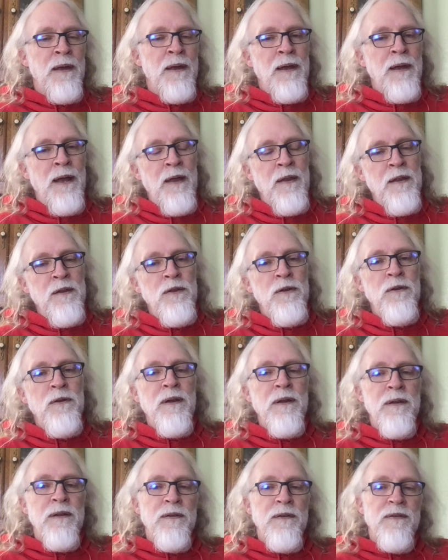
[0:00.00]
and then you
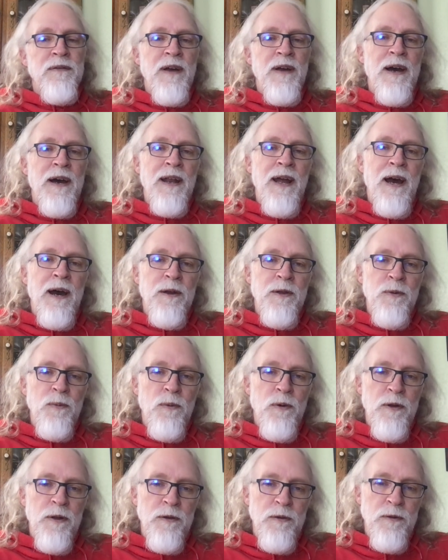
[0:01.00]
can decide how you
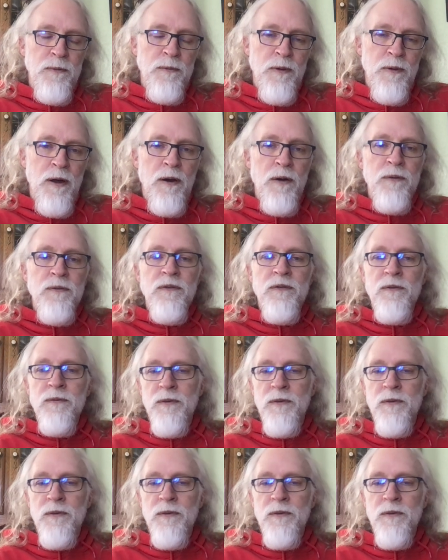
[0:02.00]
want to do notes